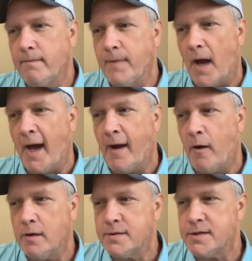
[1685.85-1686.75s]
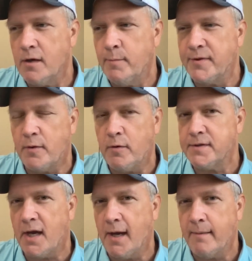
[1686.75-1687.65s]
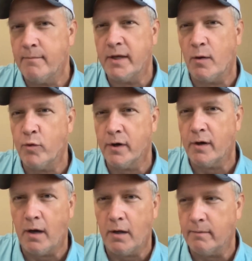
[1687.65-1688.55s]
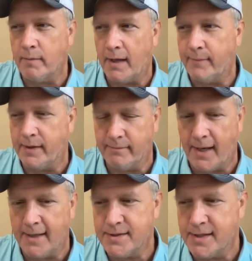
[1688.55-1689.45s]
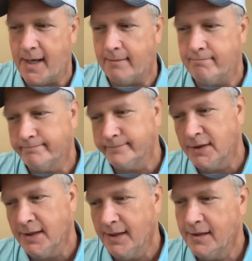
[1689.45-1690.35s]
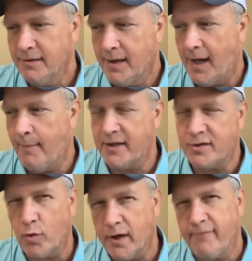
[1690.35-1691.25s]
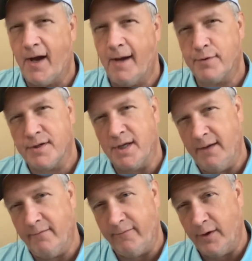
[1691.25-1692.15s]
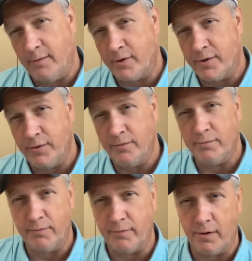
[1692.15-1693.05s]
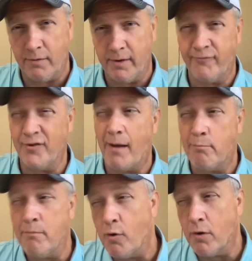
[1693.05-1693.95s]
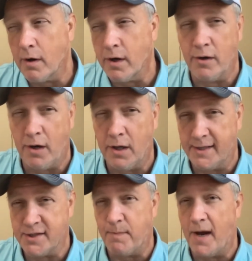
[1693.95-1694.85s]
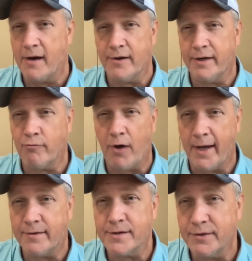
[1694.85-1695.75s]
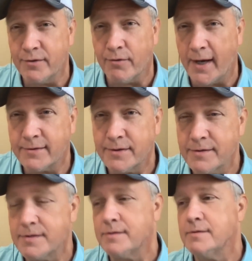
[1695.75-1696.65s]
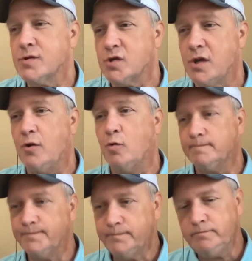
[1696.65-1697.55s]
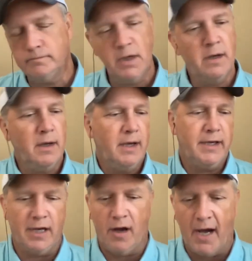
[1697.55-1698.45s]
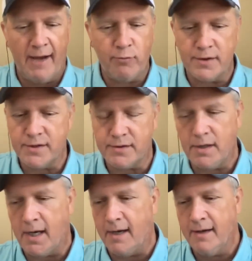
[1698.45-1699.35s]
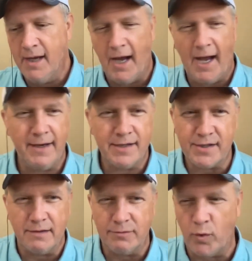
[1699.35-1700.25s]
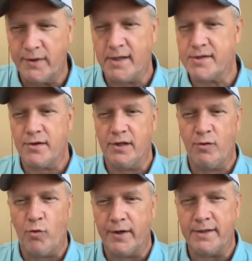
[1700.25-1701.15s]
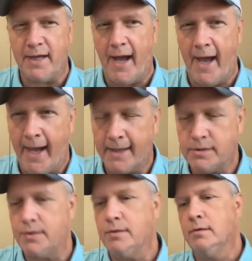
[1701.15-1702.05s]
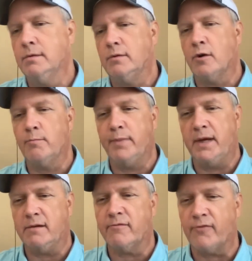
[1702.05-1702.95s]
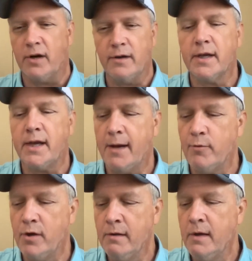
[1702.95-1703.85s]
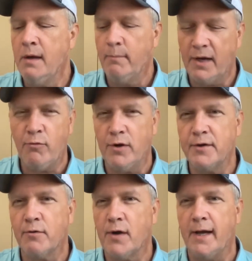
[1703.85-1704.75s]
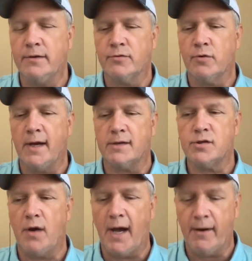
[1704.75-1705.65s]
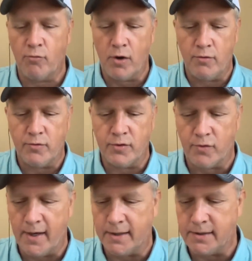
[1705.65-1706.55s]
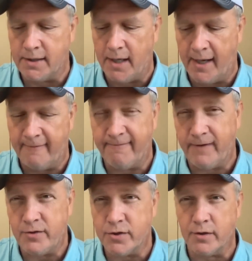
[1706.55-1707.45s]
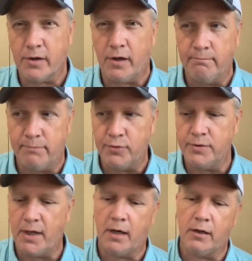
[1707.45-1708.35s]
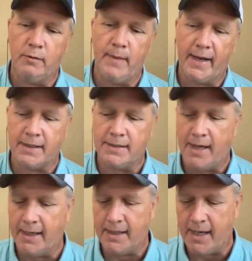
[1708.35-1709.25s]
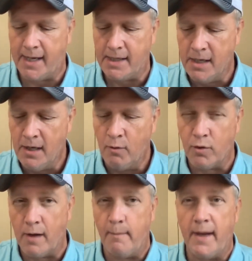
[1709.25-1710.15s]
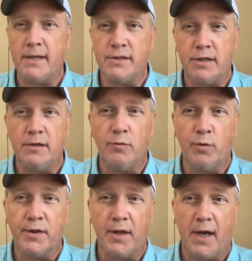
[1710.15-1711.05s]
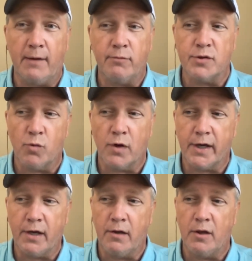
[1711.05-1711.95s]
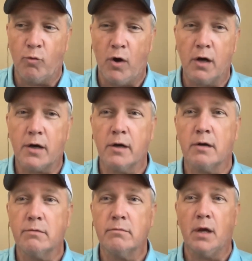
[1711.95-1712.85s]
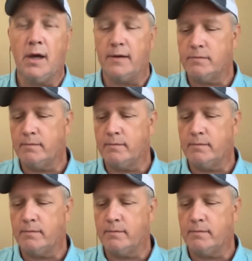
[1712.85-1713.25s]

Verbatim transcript: I also, but the whole time, you know, we're all, I mean, I'd say, I bet 25% of a film crew, if not more, are all aspiring writers and directors. So, you yeah. know, I was, uh, I wasn't necessarily wanting to act or be in front of the camera, but I wanted to write and direct. So I wrote and directed a feature called Boondoggle back in 98, where I made a deal with, I was working on the Walker, uh,